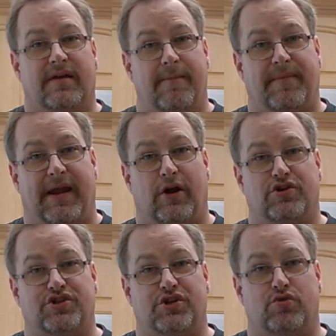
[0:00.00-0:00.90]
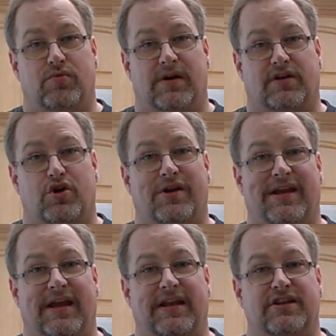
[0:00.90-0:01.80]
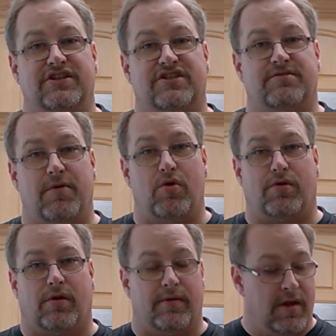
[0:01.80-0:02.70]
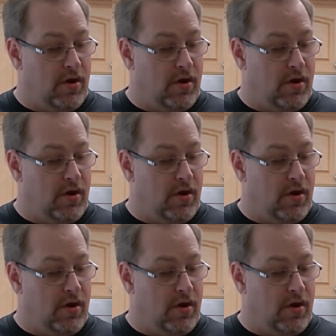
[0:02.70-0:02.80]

compared to cooking it in the smoker.